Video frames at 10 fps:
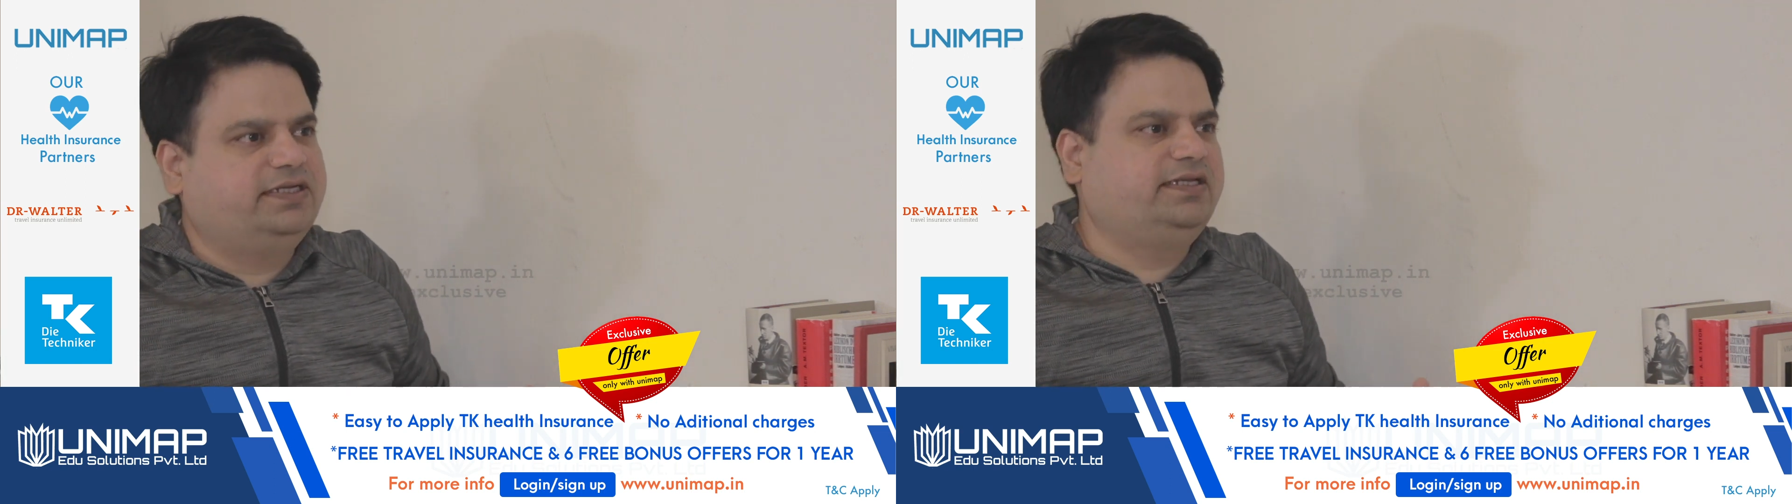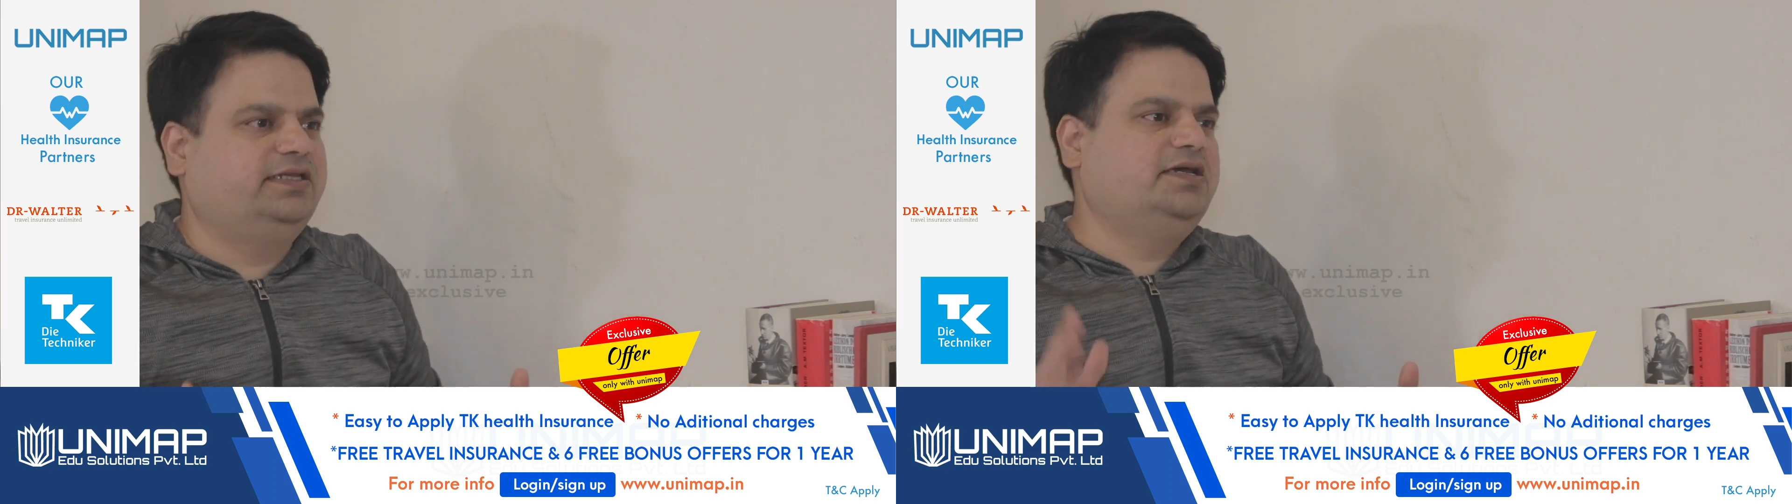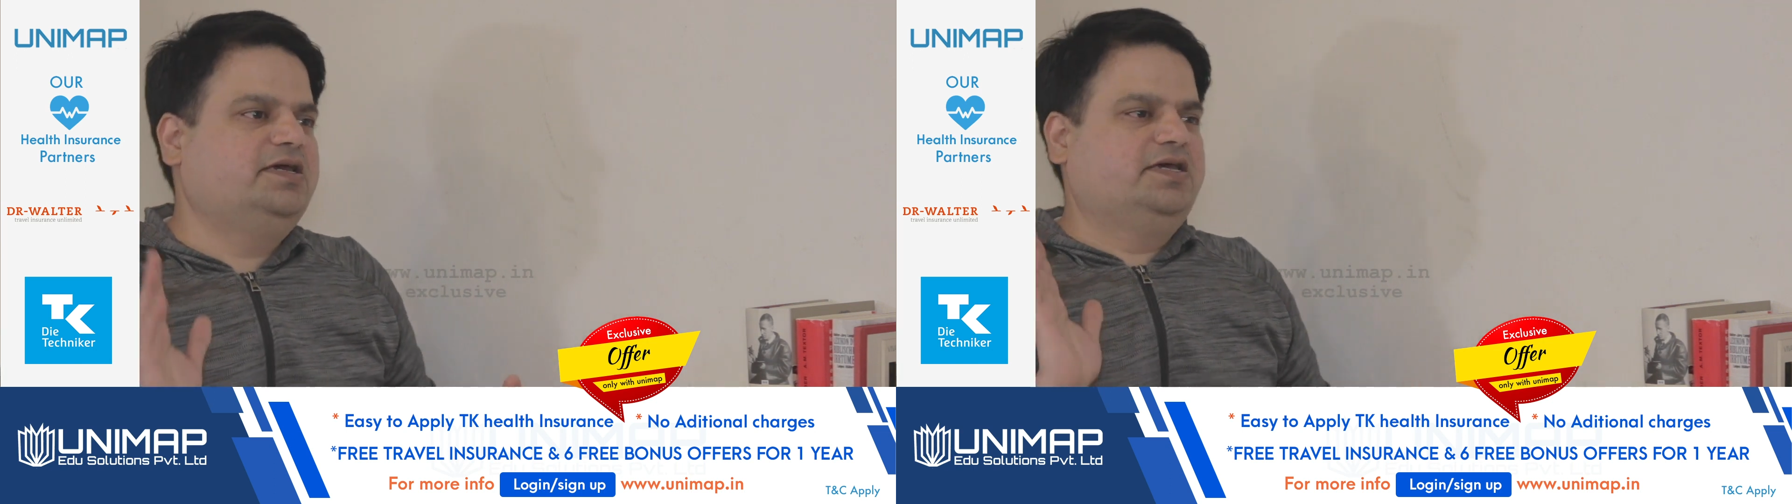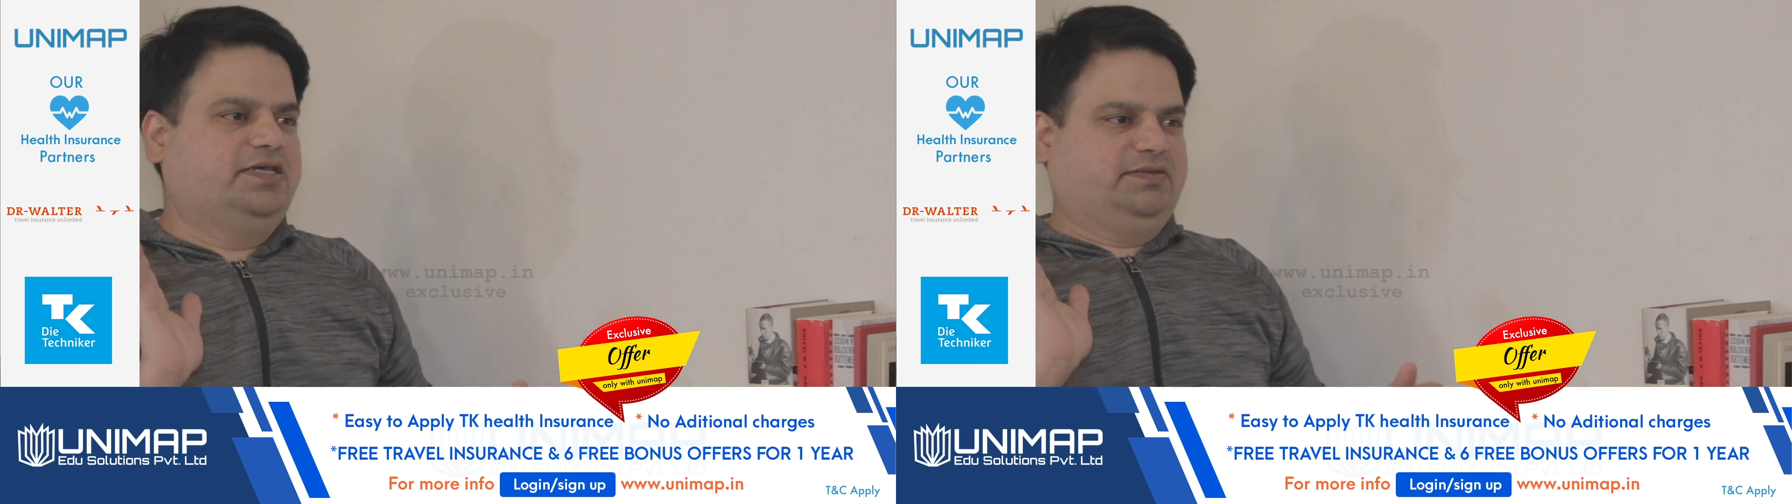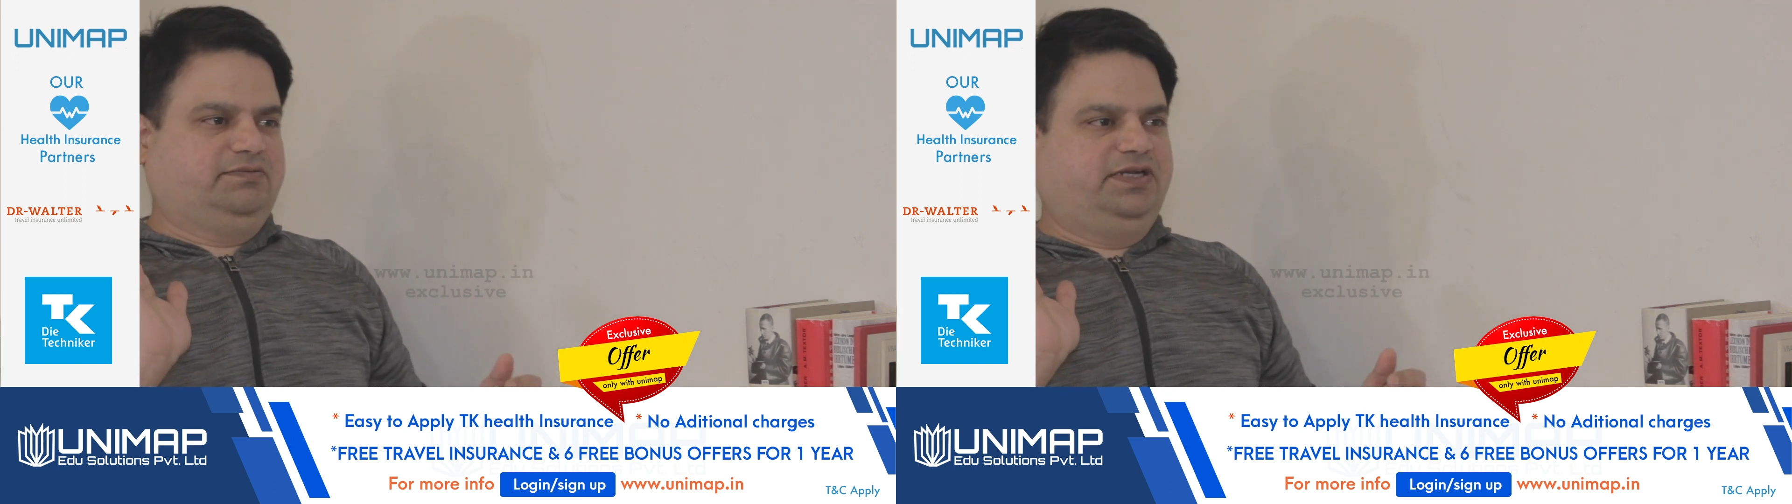and
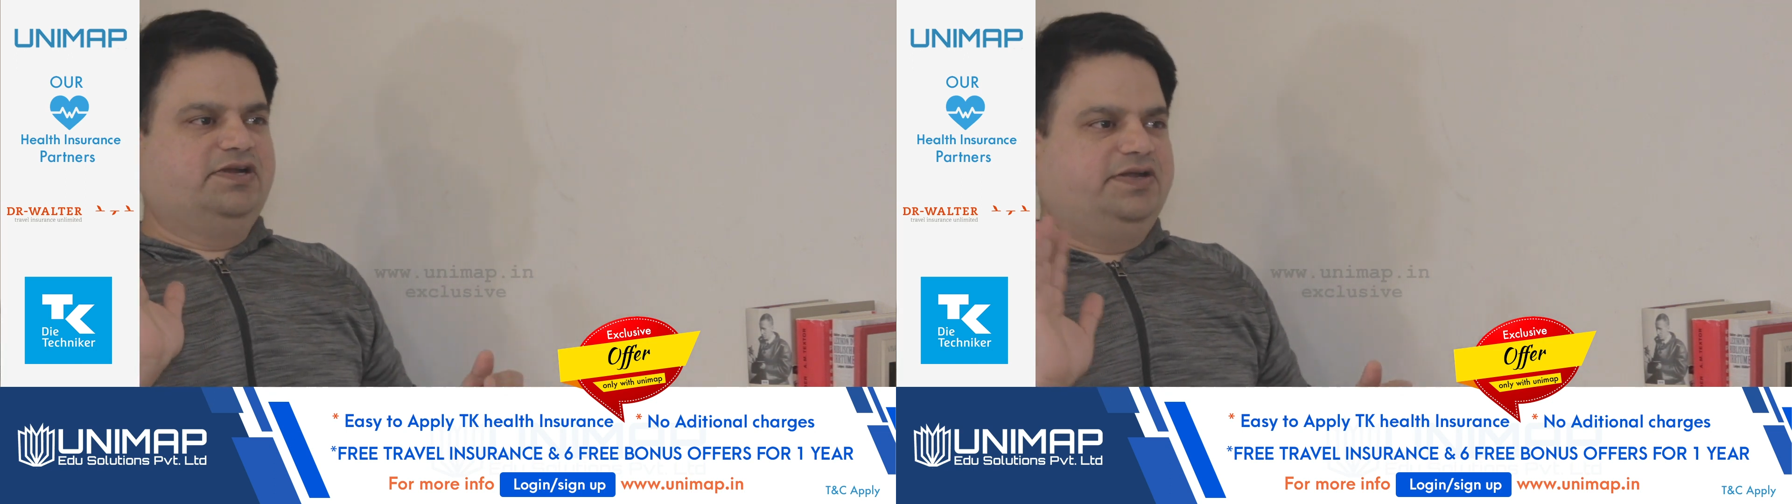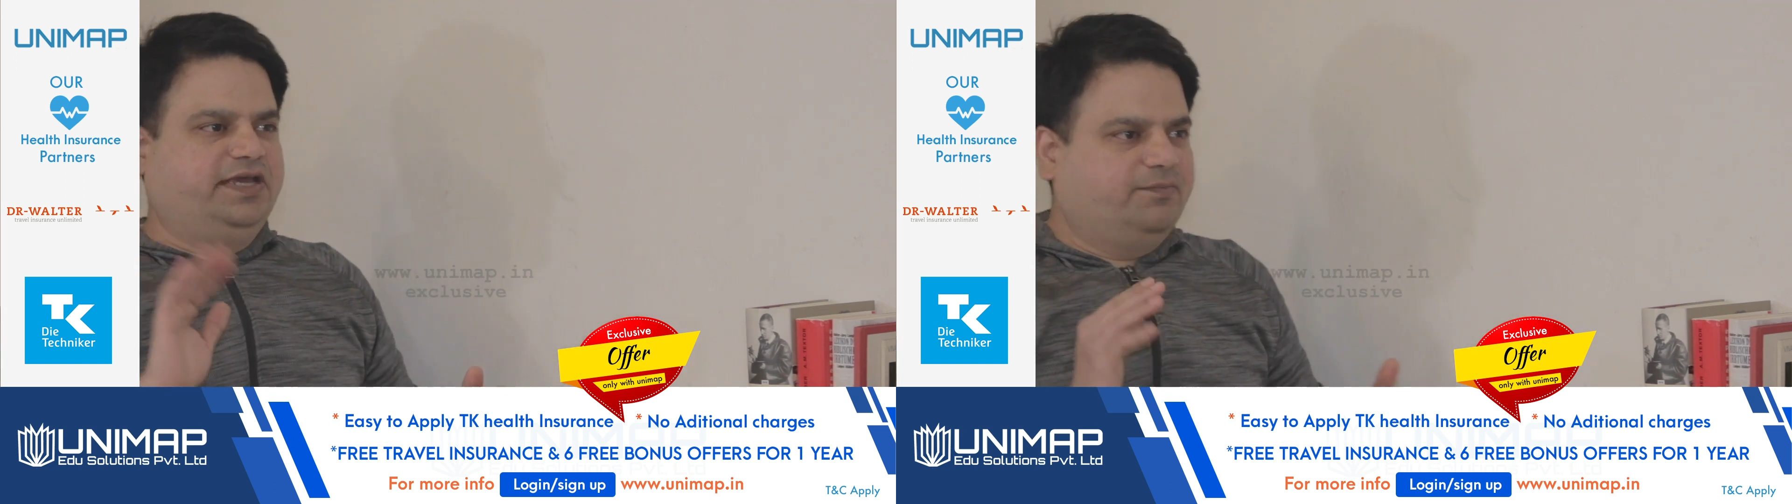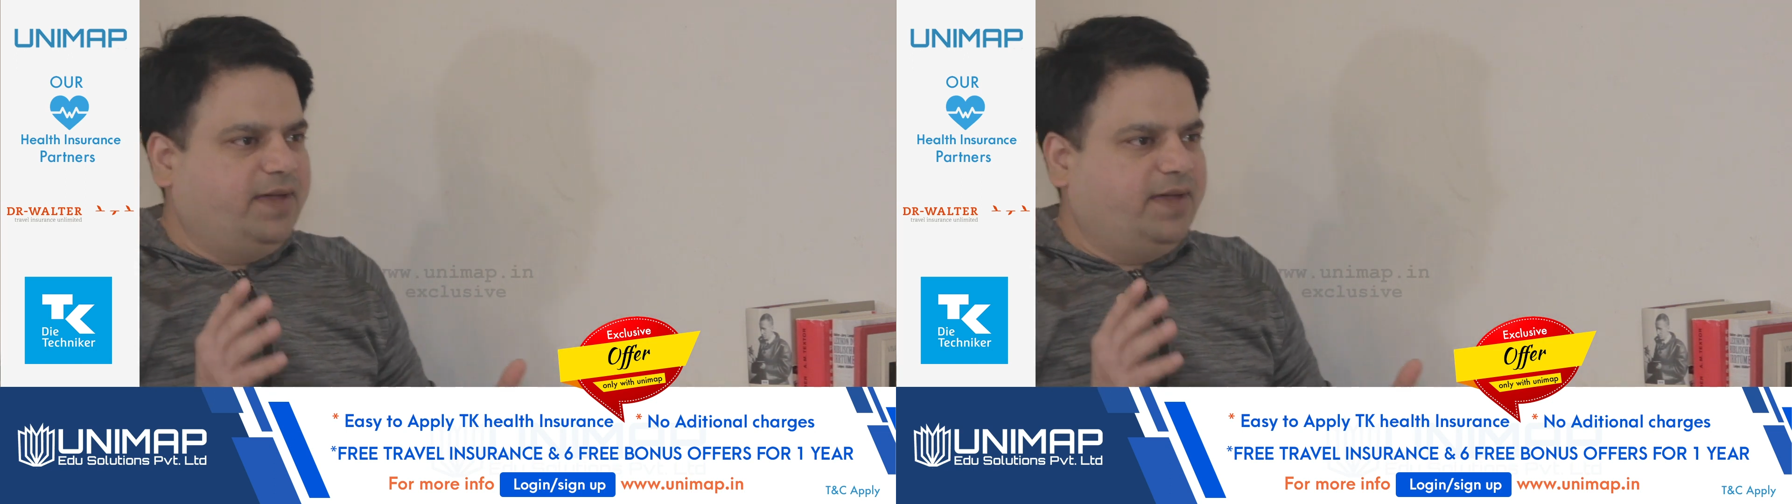tilting